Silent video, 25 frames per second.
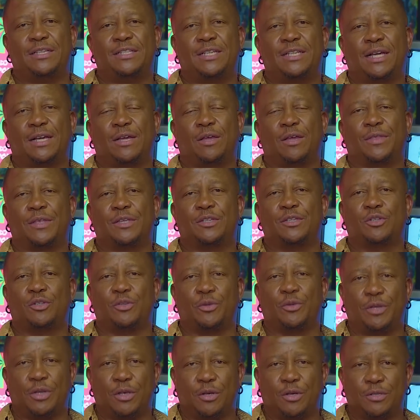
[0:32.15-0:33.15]
Check out the
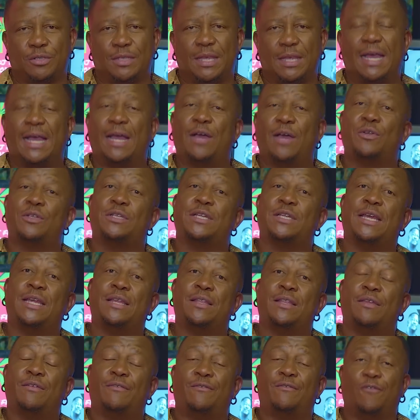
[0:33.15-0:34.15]
studios. They're out
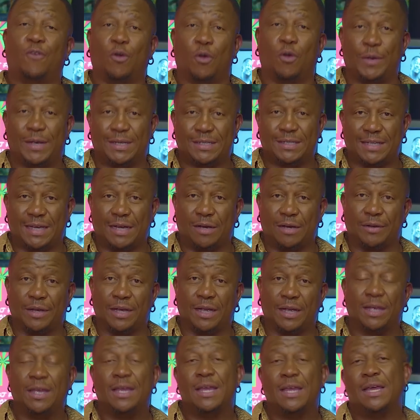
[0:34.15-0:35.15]
in the Fourways
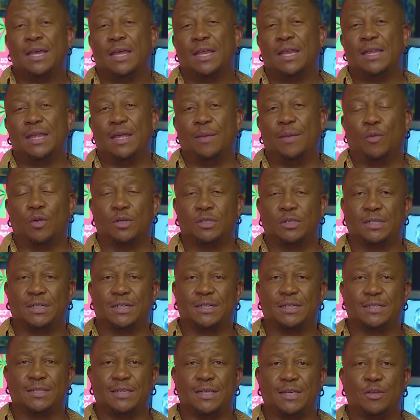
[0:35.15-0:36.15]
area near Monte
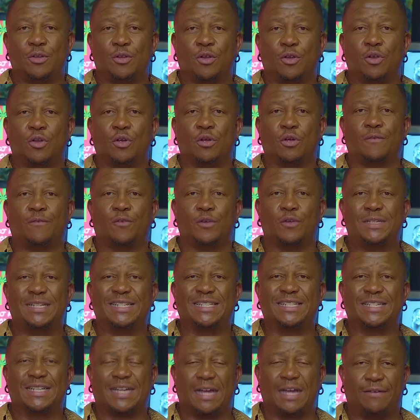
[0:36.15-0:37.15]
Casino. Look for
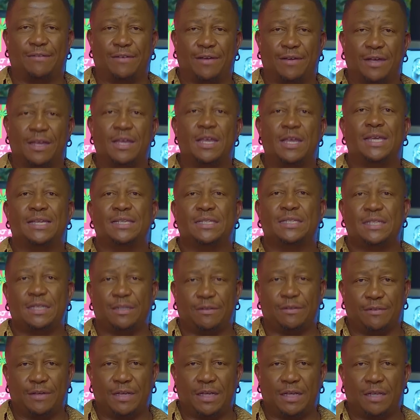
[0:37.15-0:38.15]
Discover
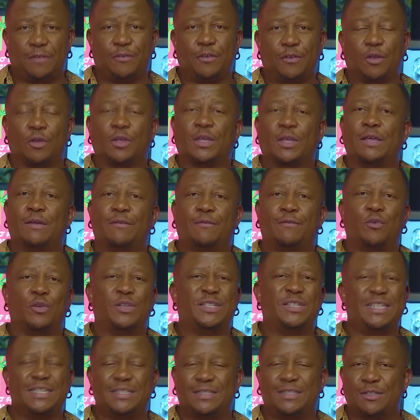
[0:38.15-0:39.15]
TV if you're looking for
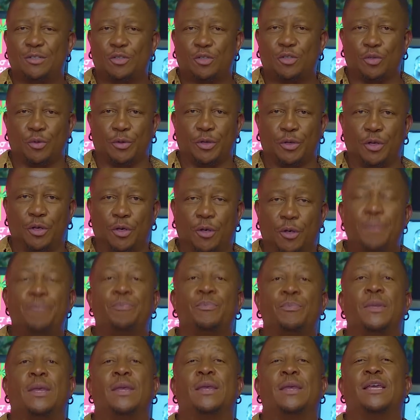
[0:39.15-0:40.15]
decent studio,
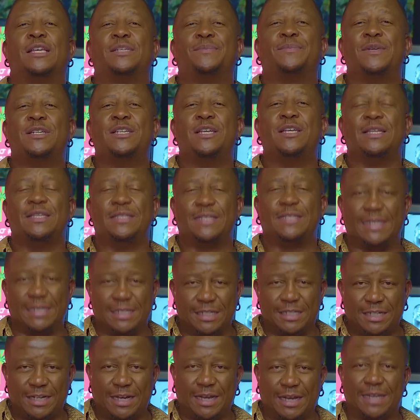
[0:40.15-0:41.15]
especially
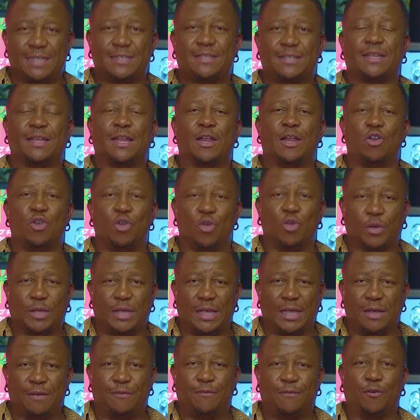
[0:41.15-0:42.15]
DJs that are
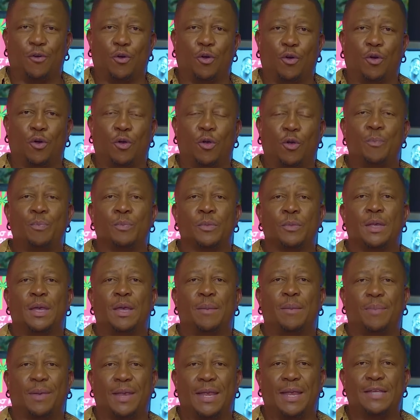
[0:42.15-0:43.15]
looking for a
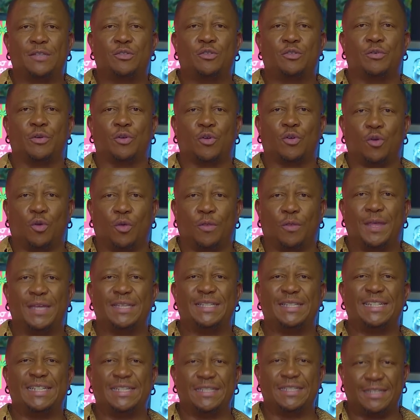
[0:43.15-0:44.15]
place to record their
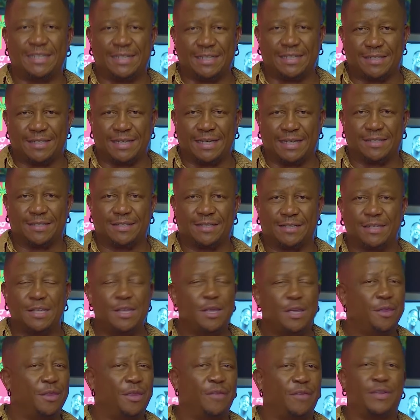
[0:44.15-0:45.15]
DJ sets.
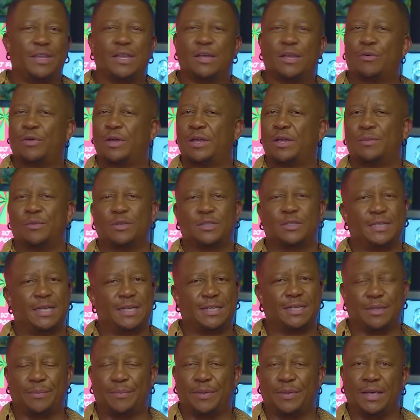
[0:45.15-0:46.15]
They have an incredible
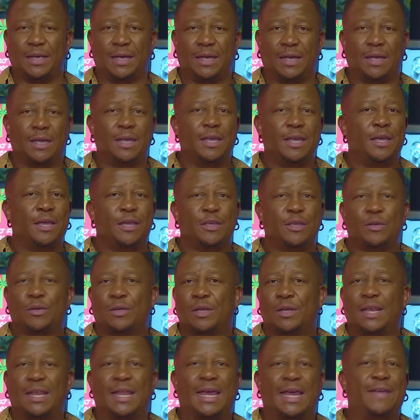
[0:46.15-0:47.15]
setup here. You
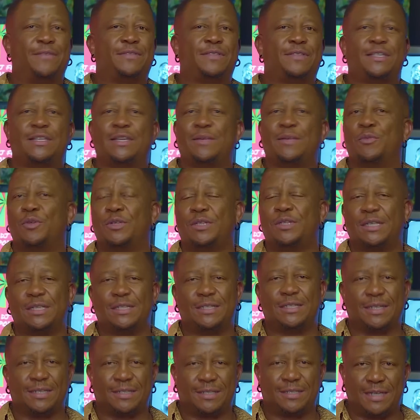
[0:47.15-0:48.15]
can live stream your
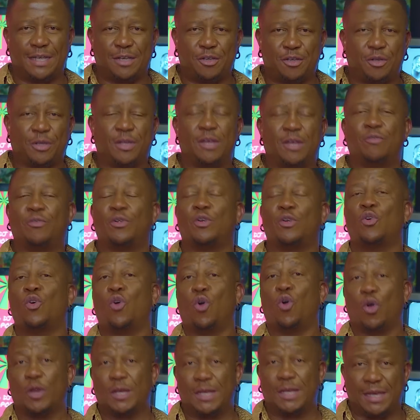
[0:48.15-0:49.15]
DJ set. You can
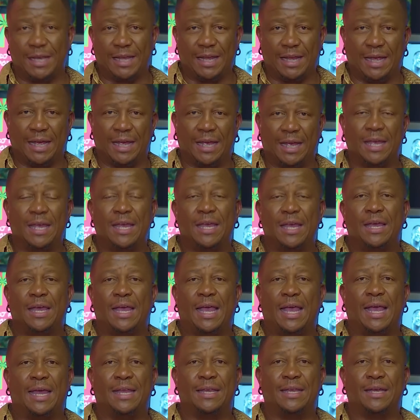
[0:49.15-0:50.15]
record in here.
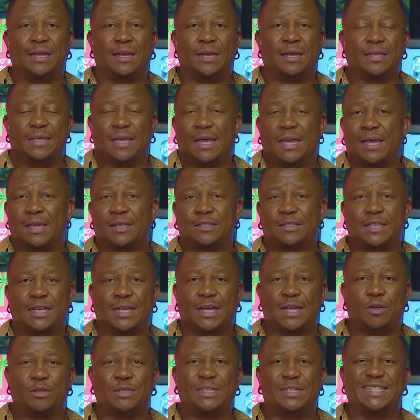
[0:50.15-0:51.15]
And check
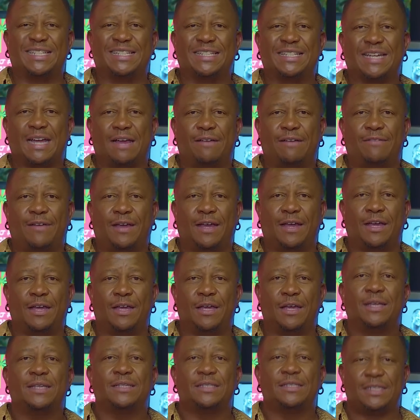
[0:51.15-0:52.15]
out Discover
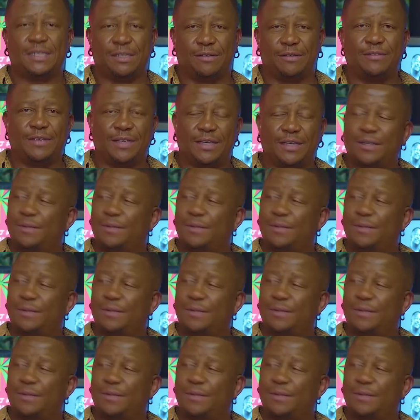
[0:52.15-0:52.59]
TV.